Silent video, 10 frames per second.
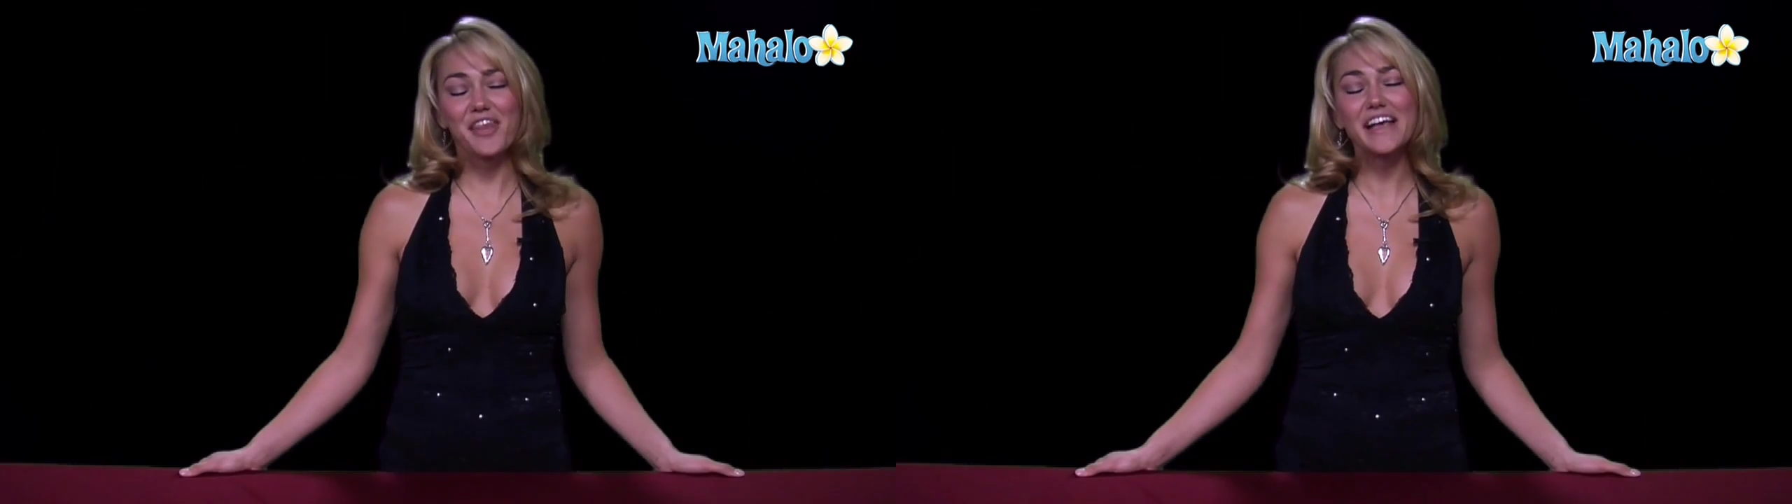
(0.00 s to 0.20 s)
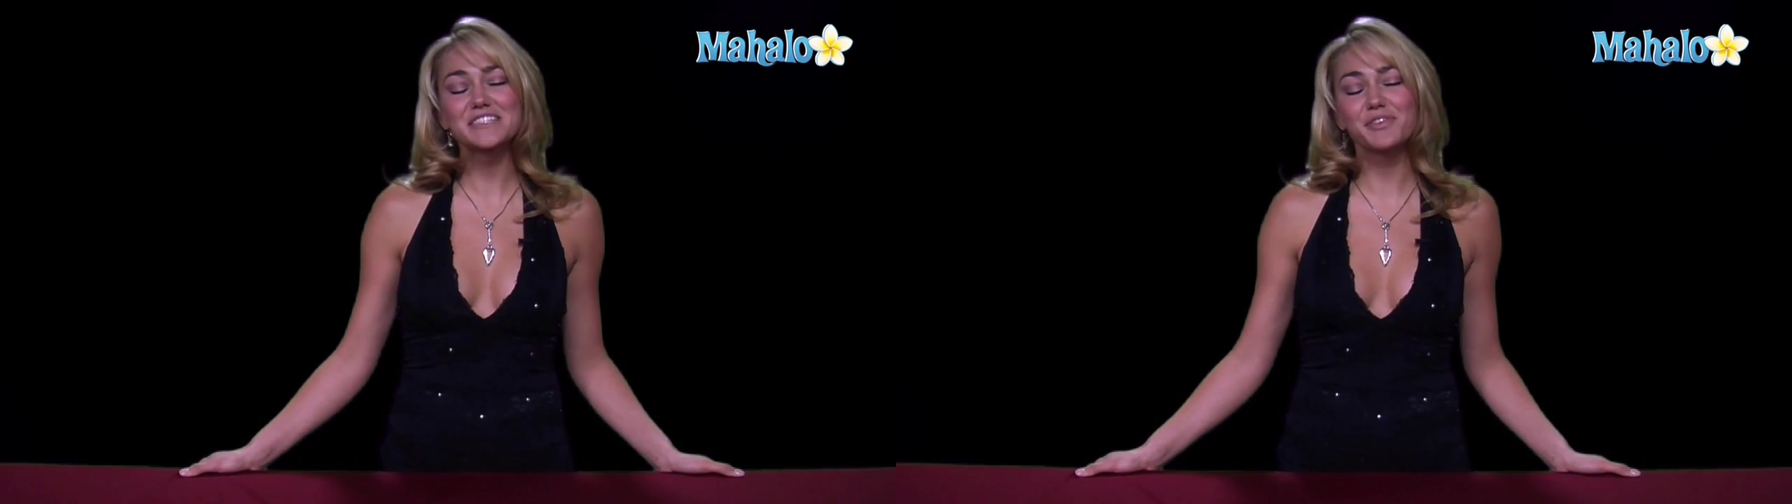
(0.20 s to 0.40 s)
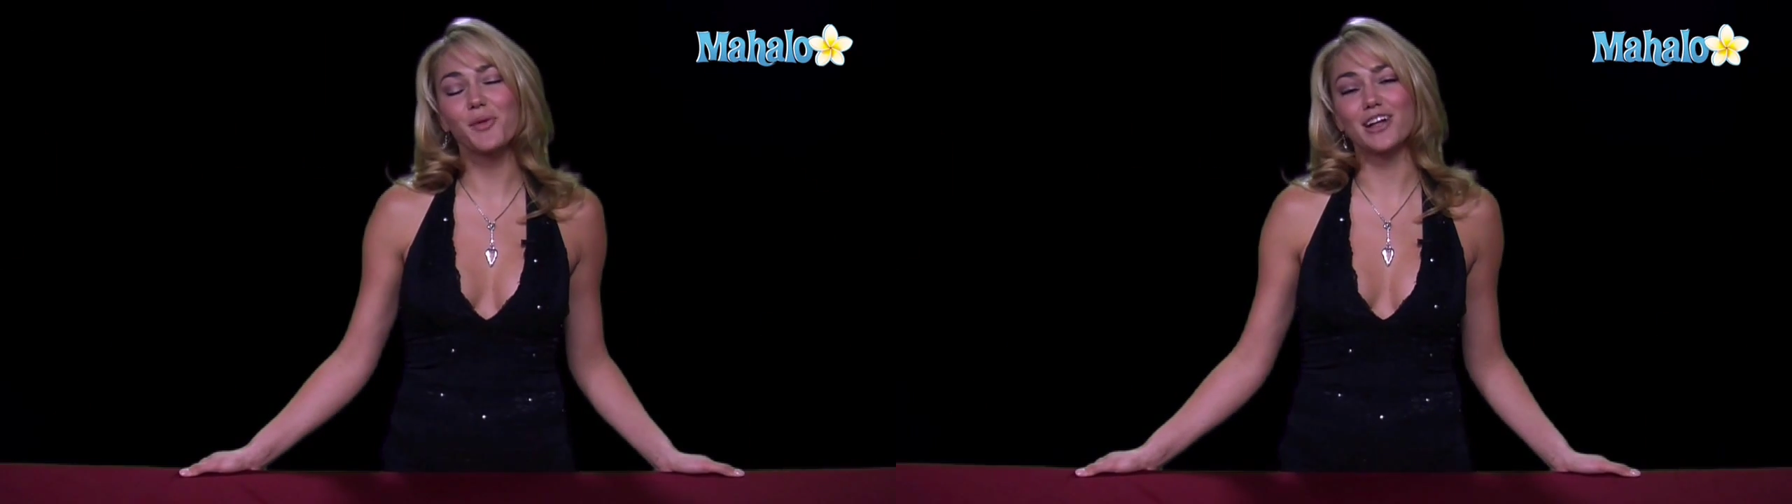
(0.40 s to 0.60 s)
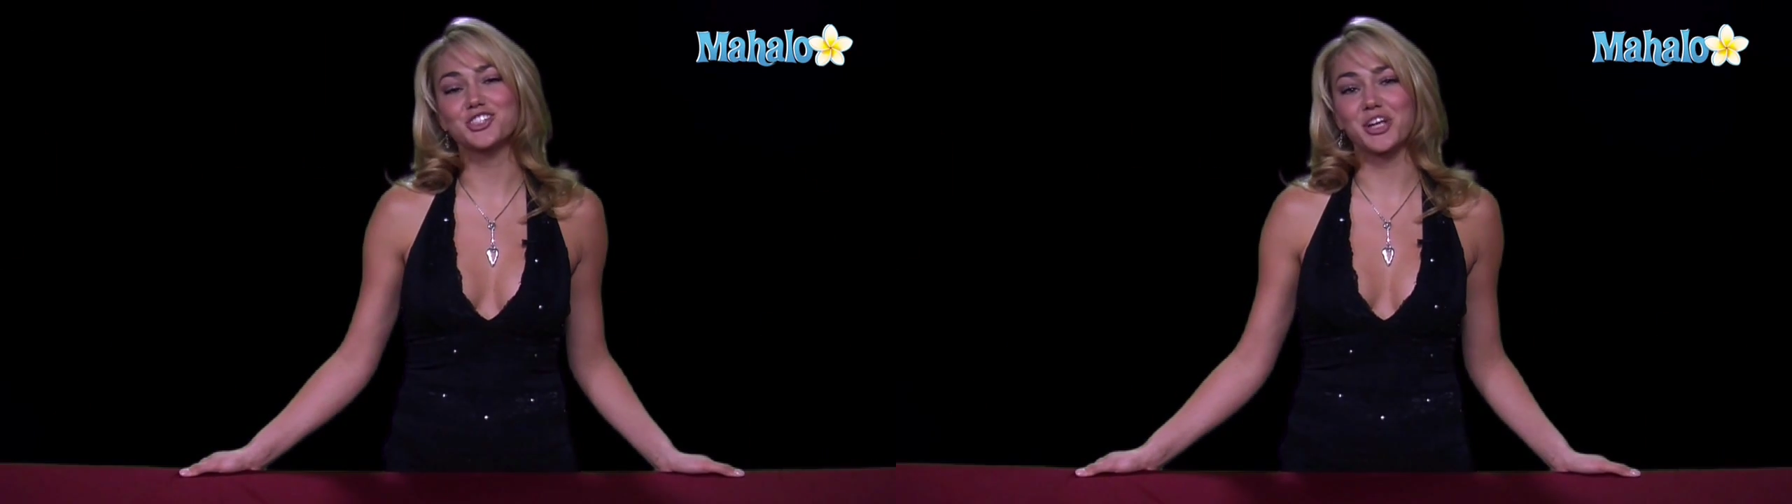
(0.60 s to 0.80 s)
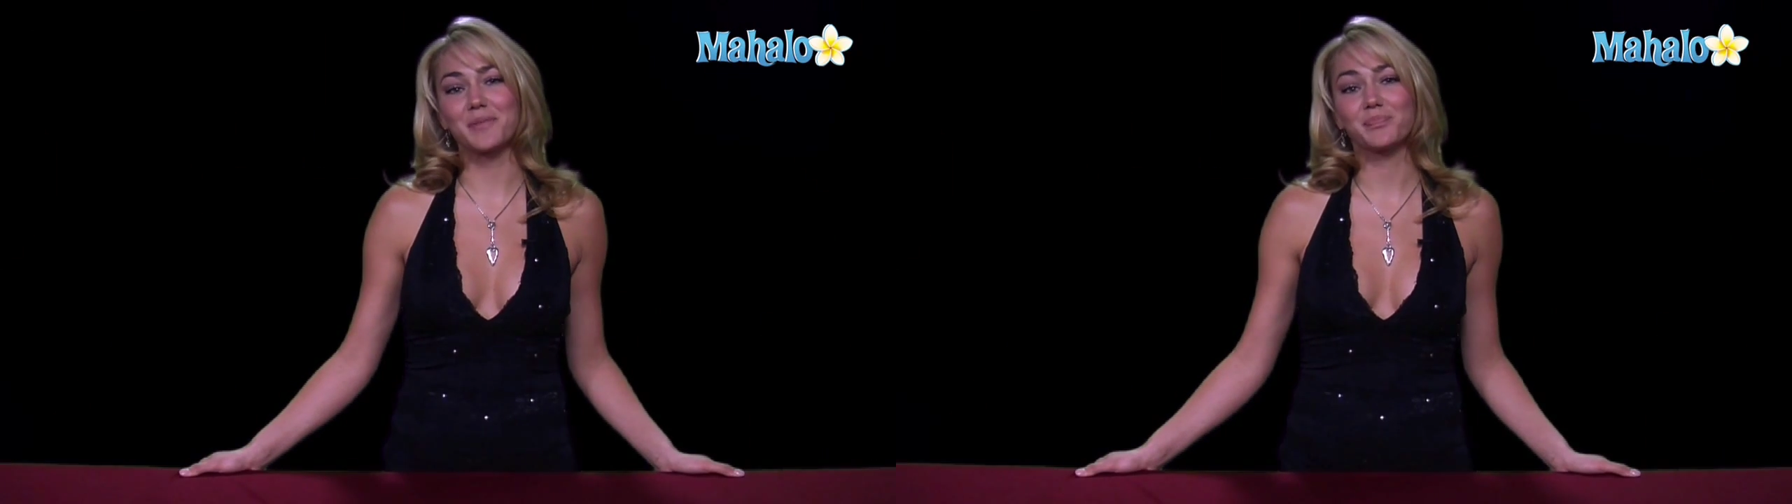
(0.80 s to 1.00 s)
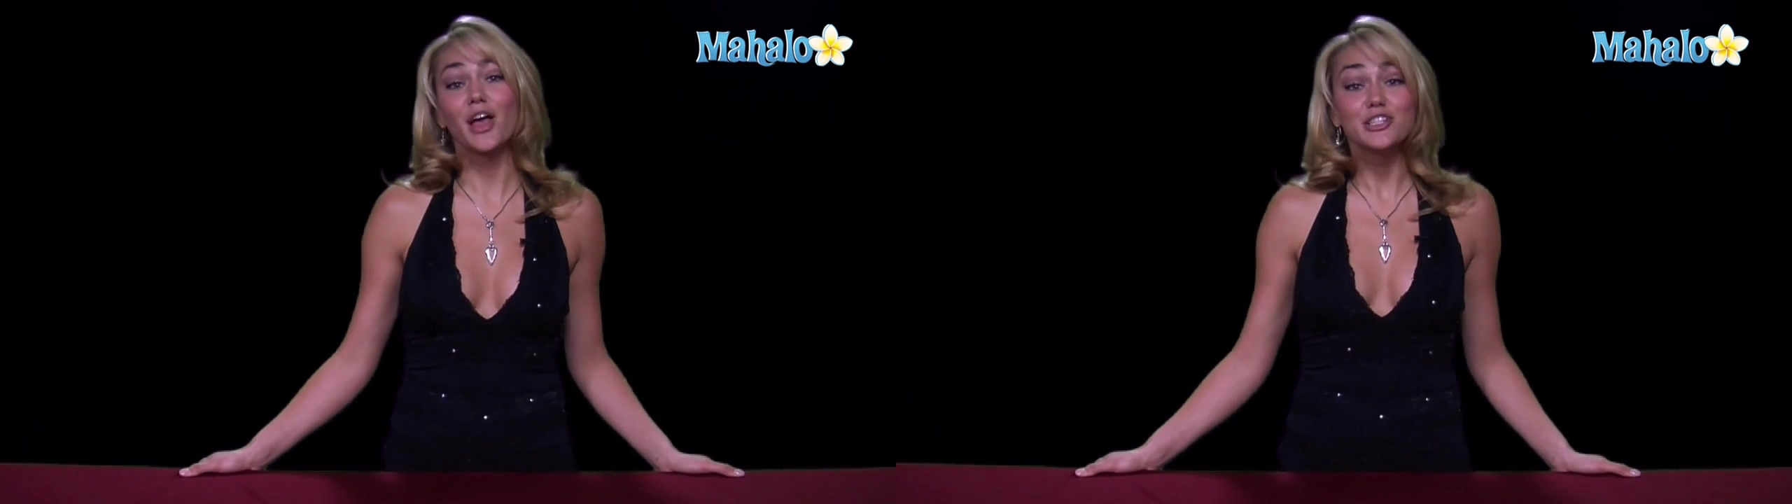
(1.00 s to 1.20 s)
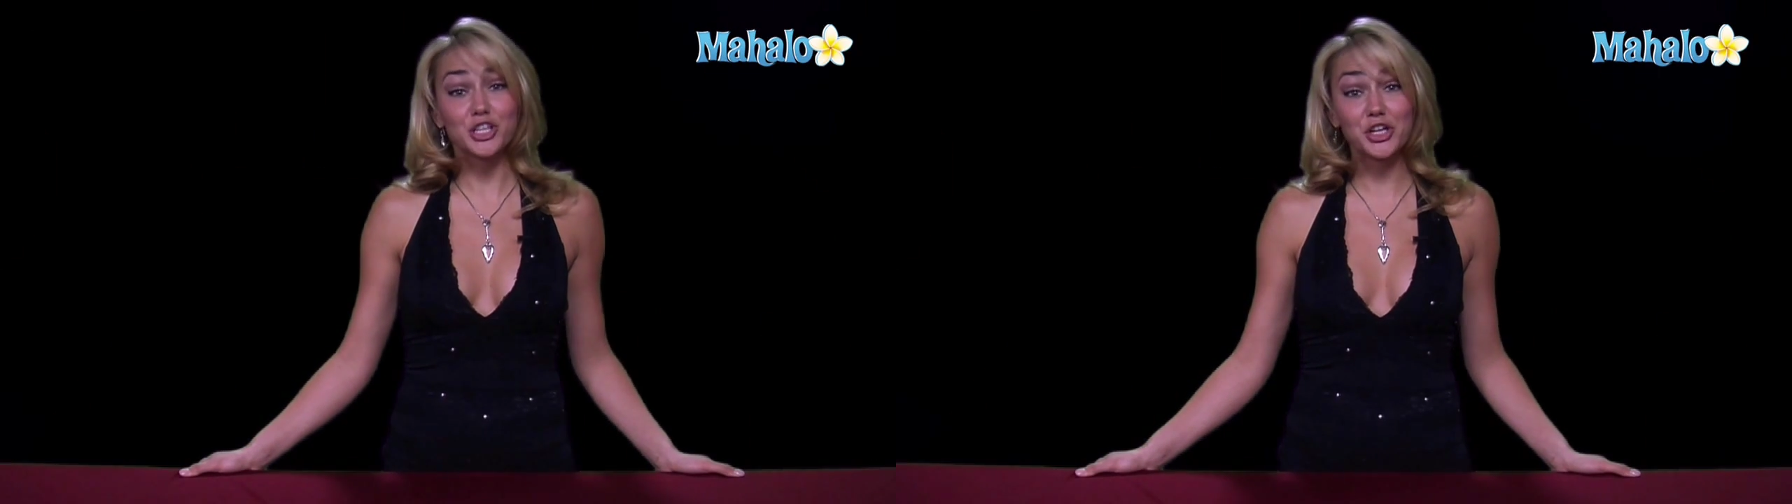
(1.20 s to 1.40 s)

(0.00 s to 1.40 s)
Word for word: Thanks for watching. To